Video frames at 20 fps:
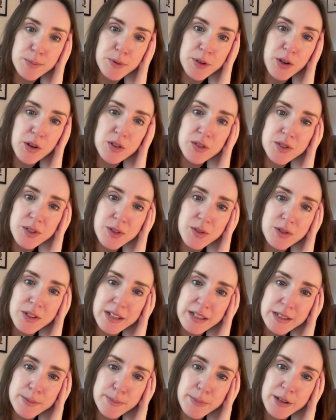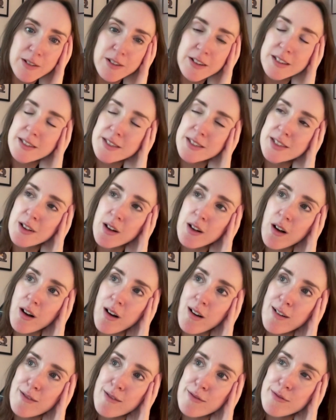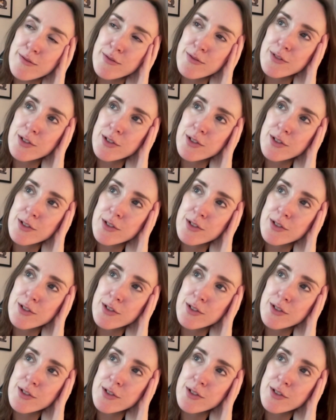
but also the experience of